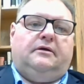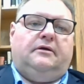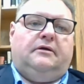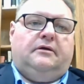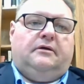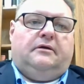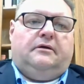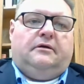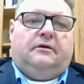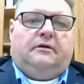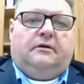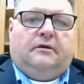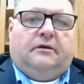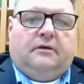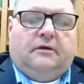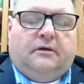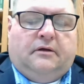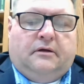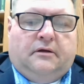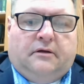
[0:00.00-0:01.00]

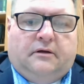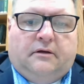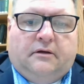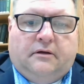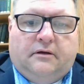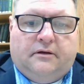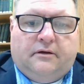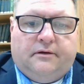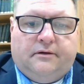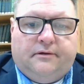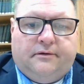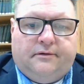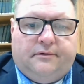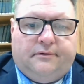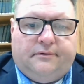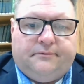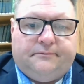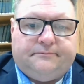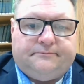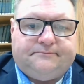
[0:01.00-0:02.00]

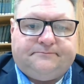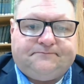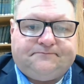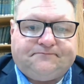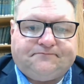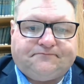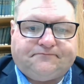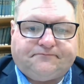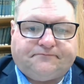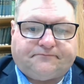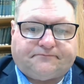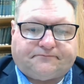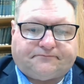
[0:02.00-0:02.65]
[no speech]